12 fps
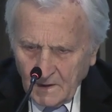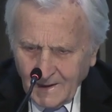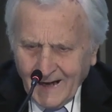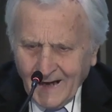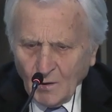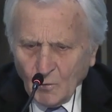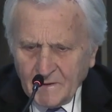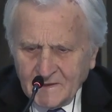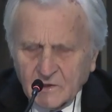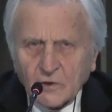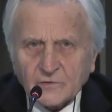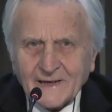are we
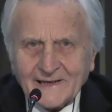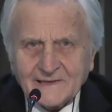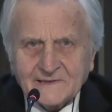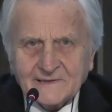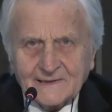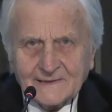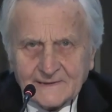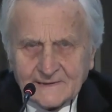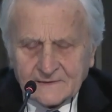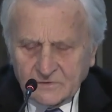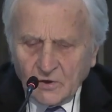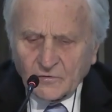
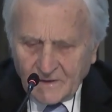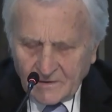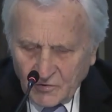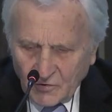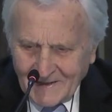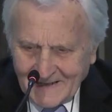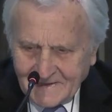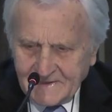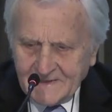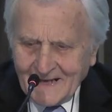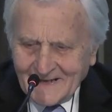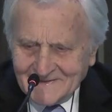
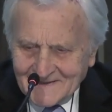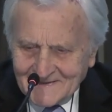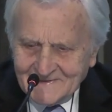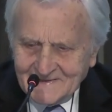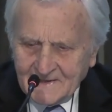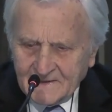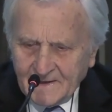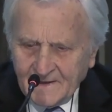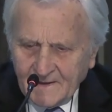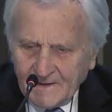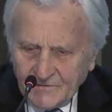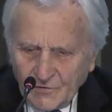correctly assessing
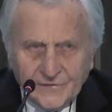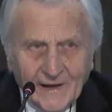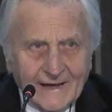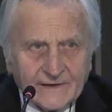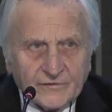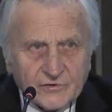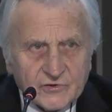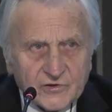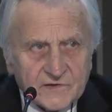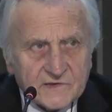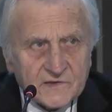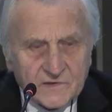the
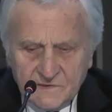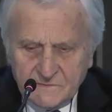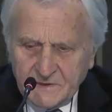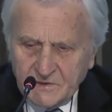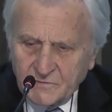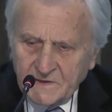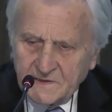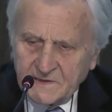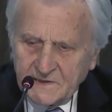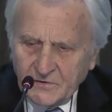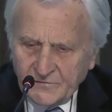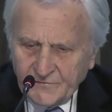divergences between
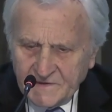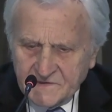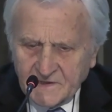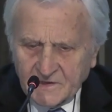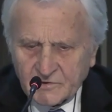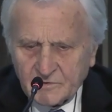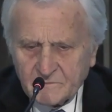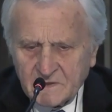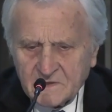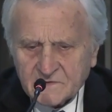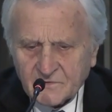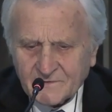the advanced
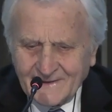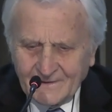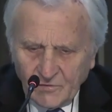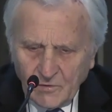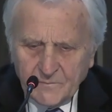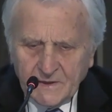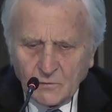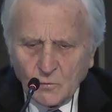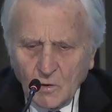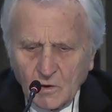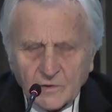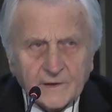economies, the developing
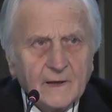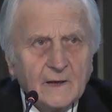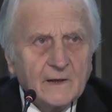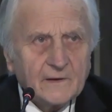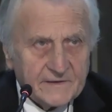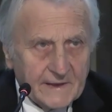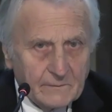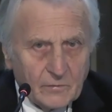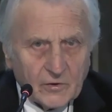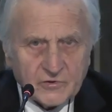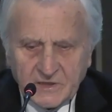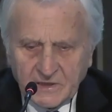world, the
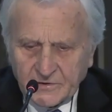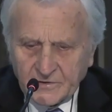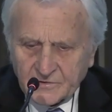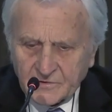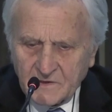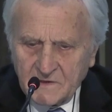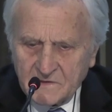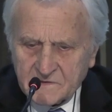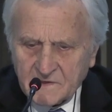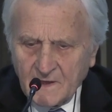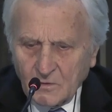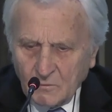emerging countries?
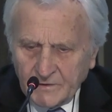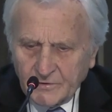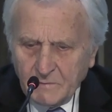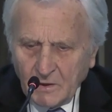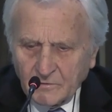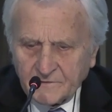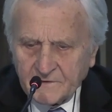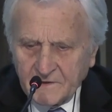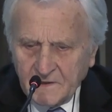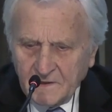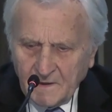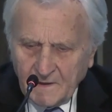What about
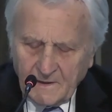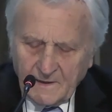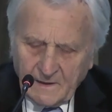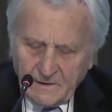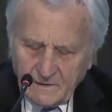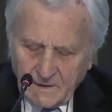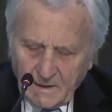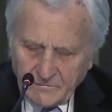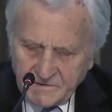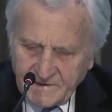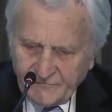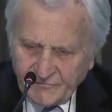the, I would
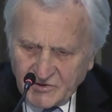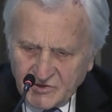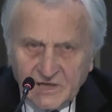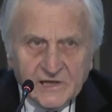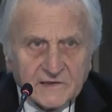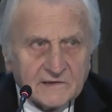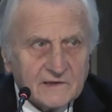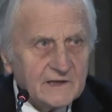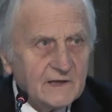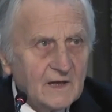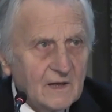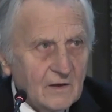say, fragility
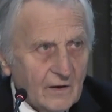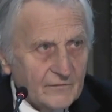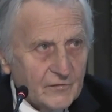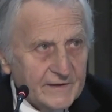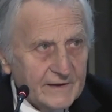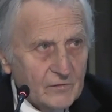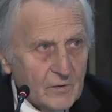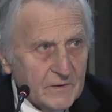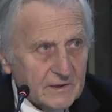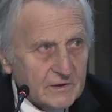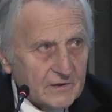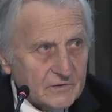of the developing
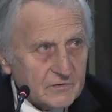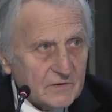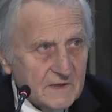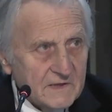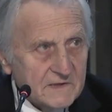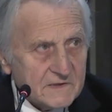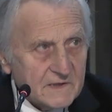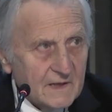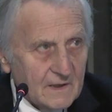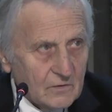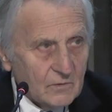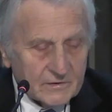countries?
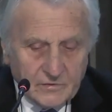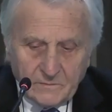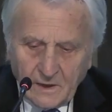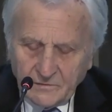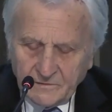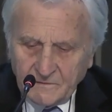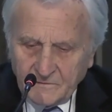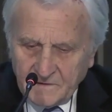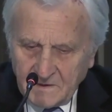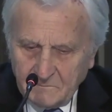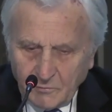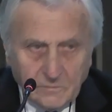What about the
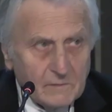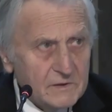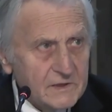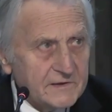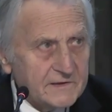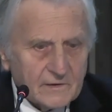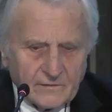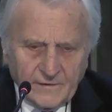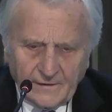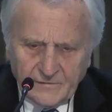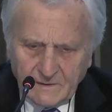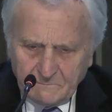probability of
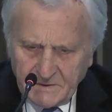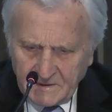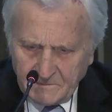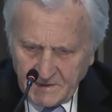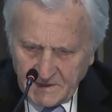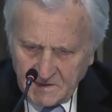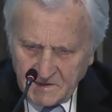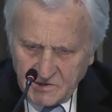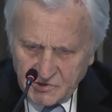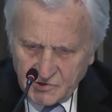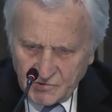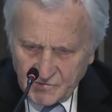having big, big
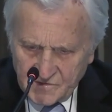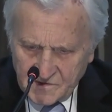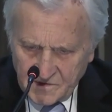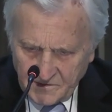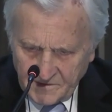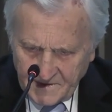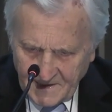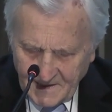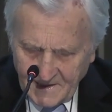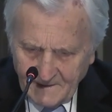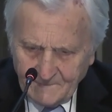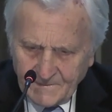issues there?